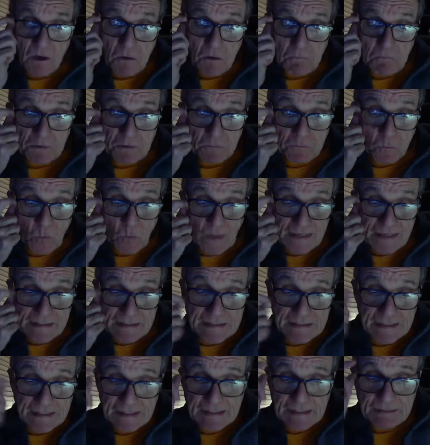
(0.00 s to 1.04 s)
But when
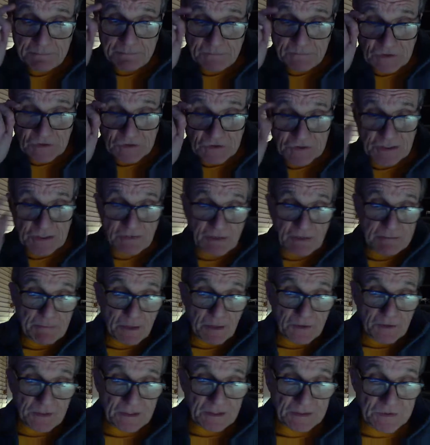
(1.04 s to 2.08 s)
came the
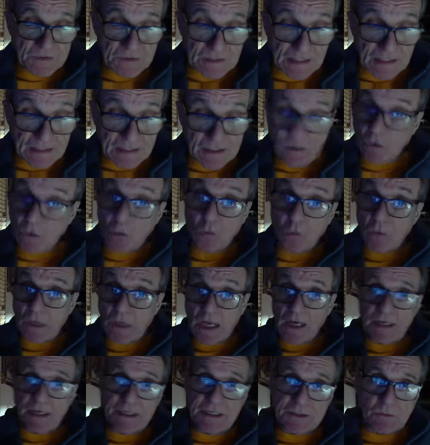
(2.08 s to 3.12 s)
ceremonious day, all
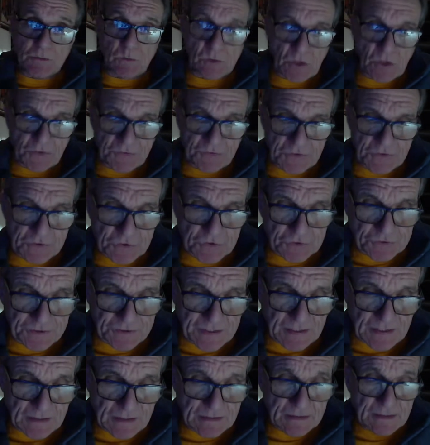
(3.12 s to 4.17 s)
eyes were on the
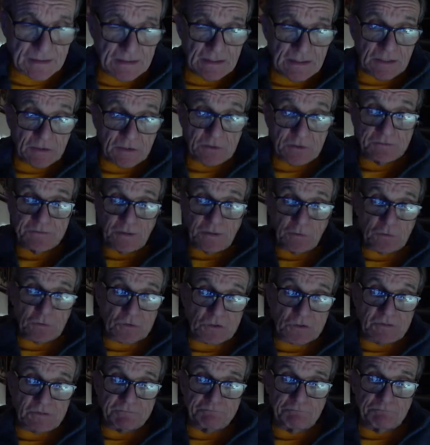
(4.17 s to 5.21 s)
screen, the
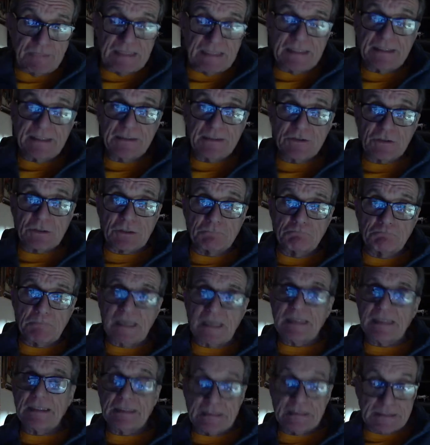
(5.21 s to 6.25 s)
votes of millions and
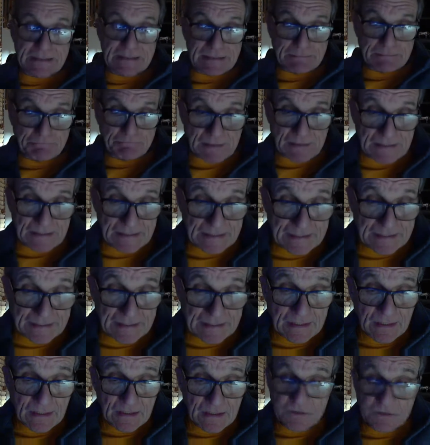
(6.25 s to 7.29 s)
millions in
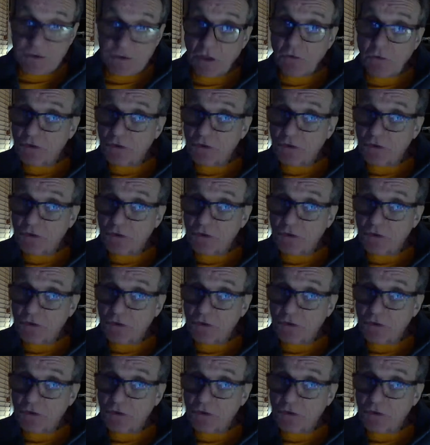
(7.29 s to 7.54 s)
play, no